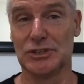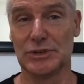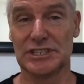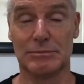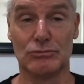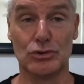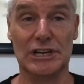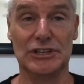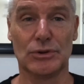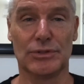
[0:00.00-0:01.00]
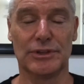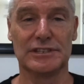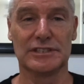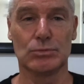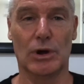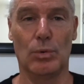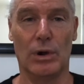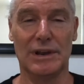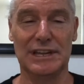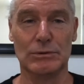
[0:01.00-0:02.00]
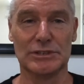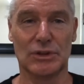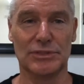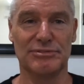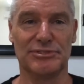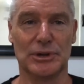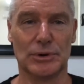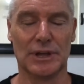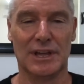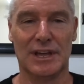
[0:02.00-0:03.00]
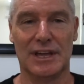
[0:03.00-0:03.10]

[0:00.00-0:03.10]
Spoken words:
doing some really good things as well while he was on the field.